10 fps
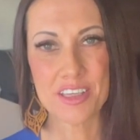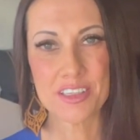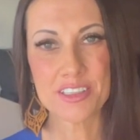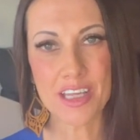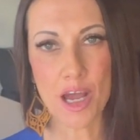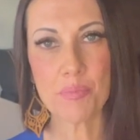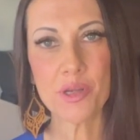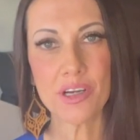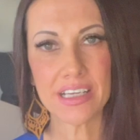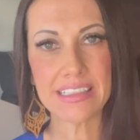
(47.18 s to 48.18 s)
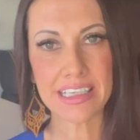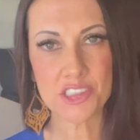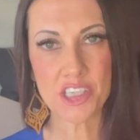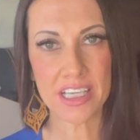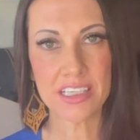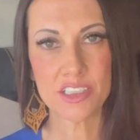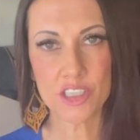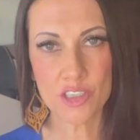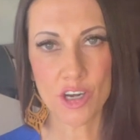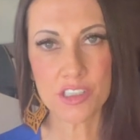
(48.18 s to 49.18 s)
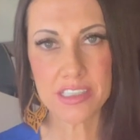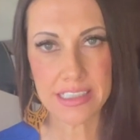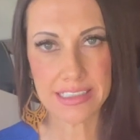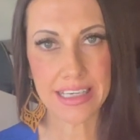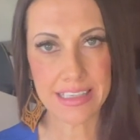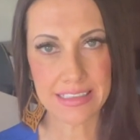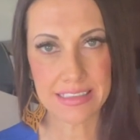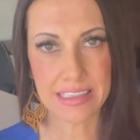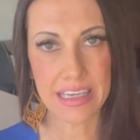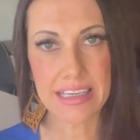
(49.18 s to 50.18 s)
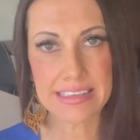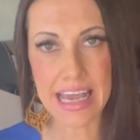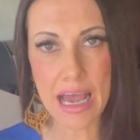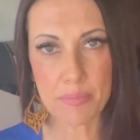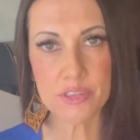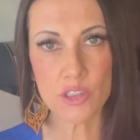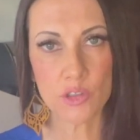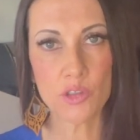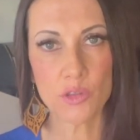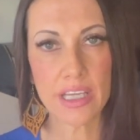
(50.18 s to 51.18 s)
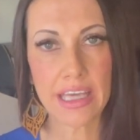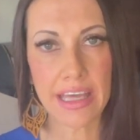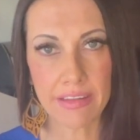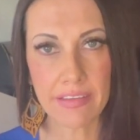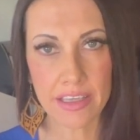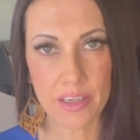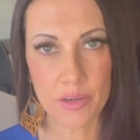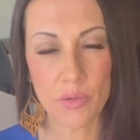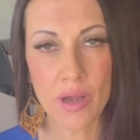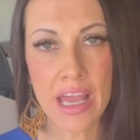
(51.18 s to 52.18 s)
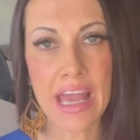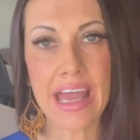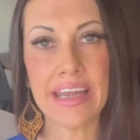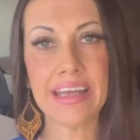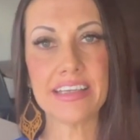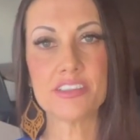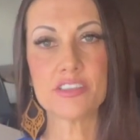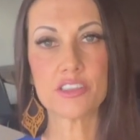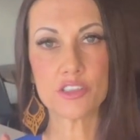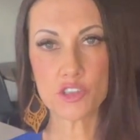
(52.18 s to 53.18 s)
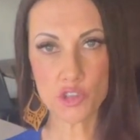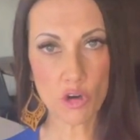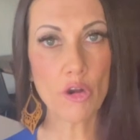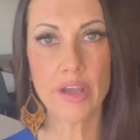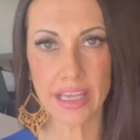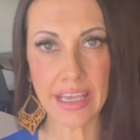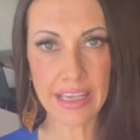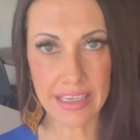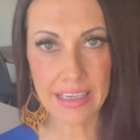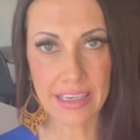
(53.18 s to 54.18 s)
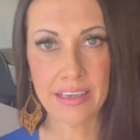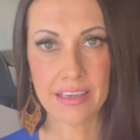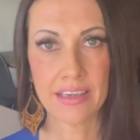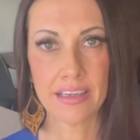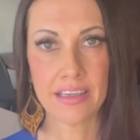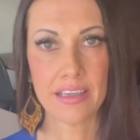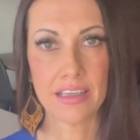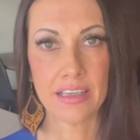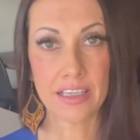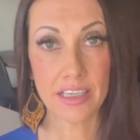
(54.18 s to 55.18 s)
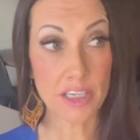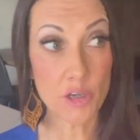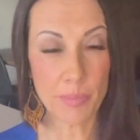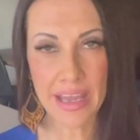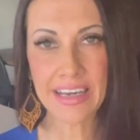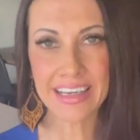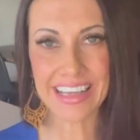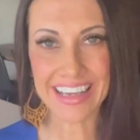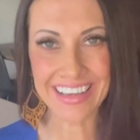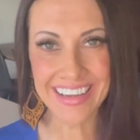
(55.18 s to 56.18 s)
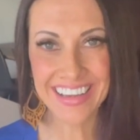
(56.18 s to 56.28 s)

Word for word: Stop your addiction to narcissists. It's absolutely killing you, and it's destroying humanity.